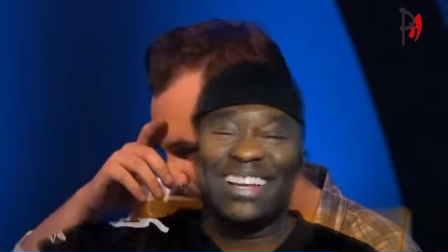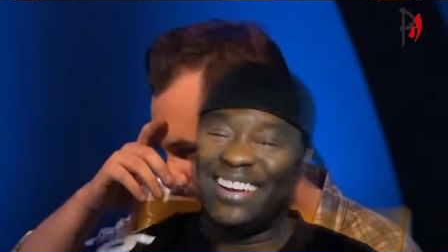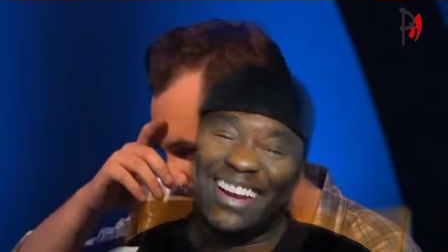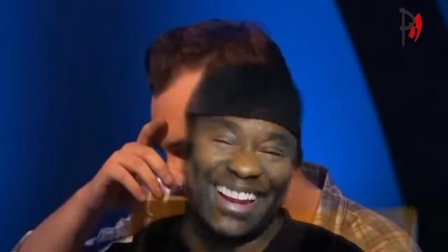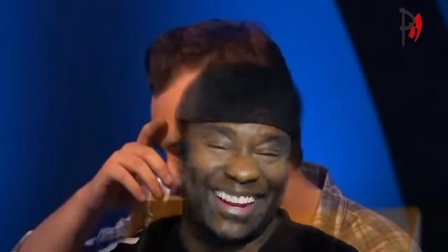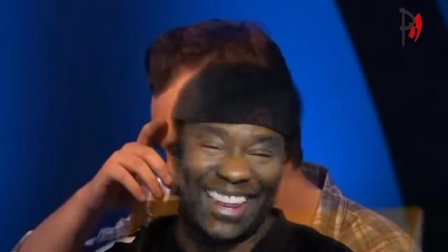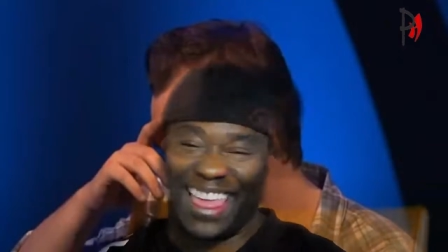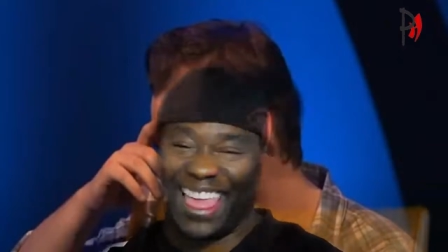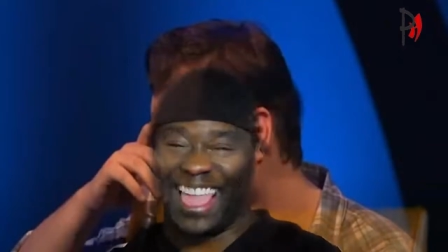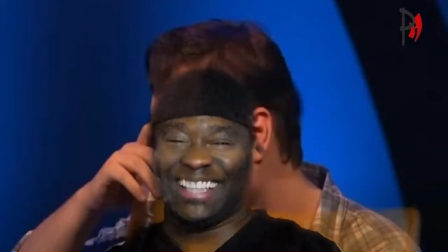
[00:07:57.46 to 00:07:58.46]
yeah,
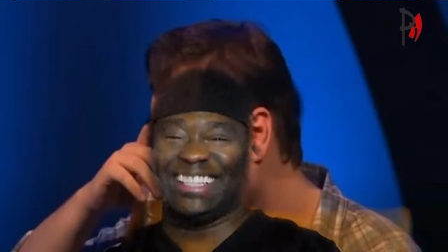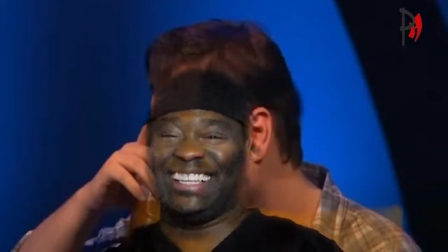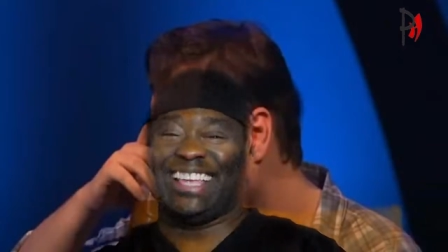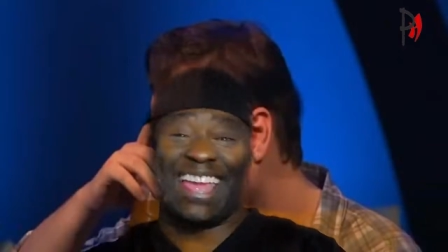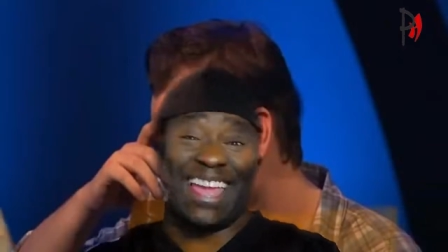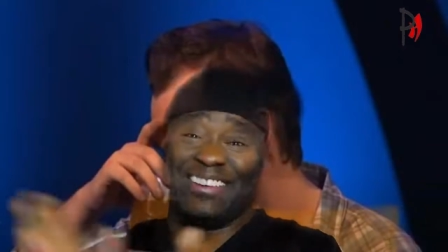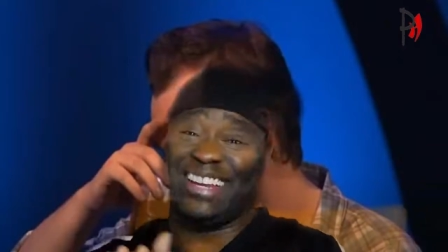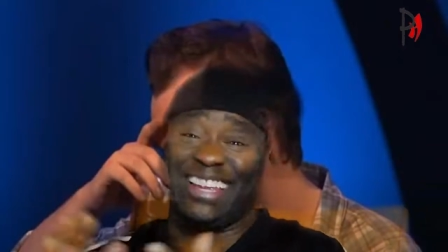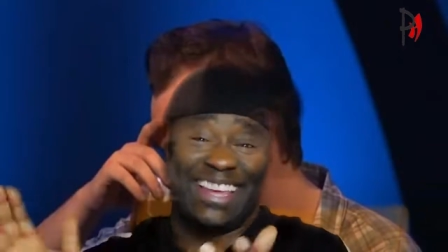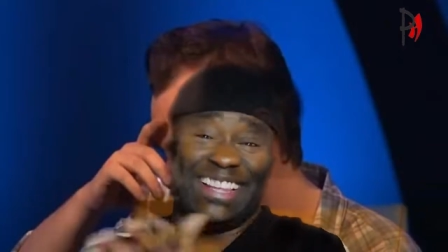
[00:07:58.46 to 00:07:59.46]
I
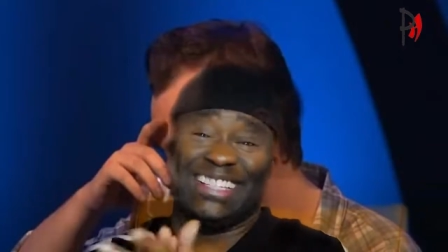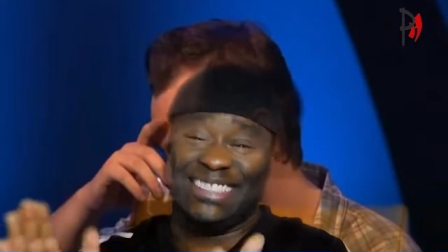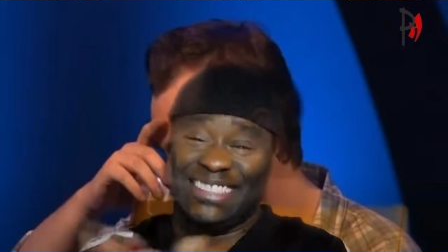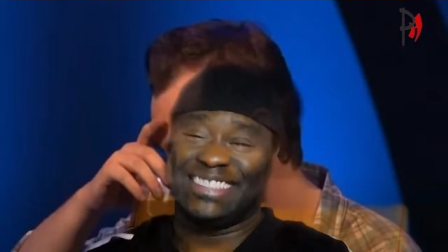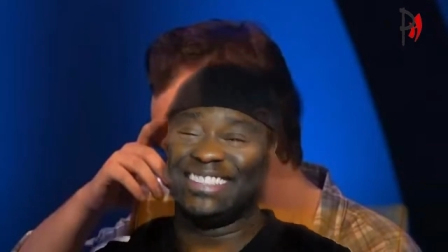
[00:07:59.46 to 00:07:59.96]
gotta get this.